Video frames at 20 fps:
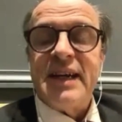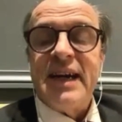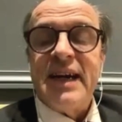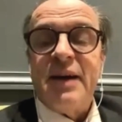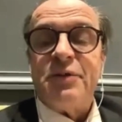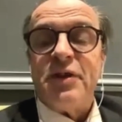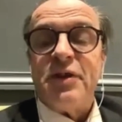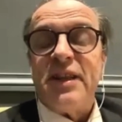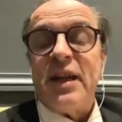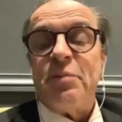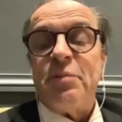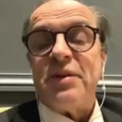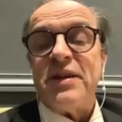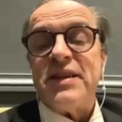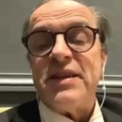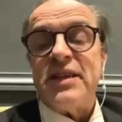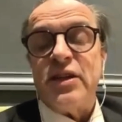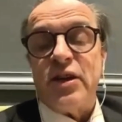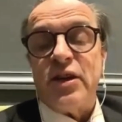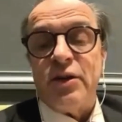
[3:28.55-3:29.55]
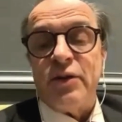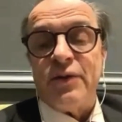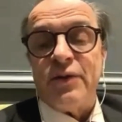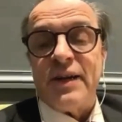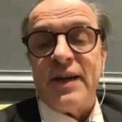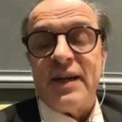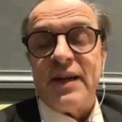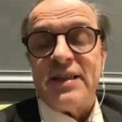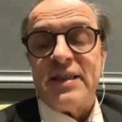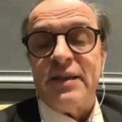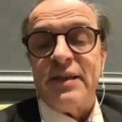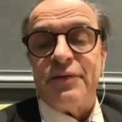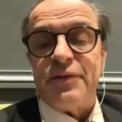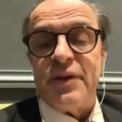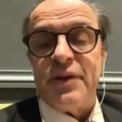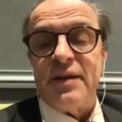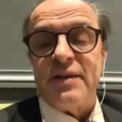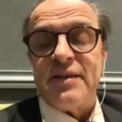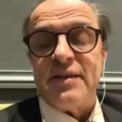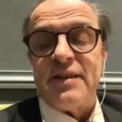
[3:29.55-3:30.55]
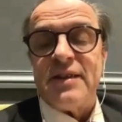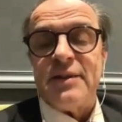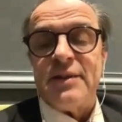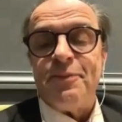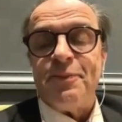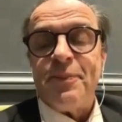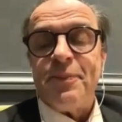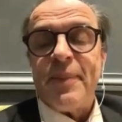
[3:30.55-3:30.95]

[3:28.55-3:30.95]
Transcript: After that, president of Cartier France,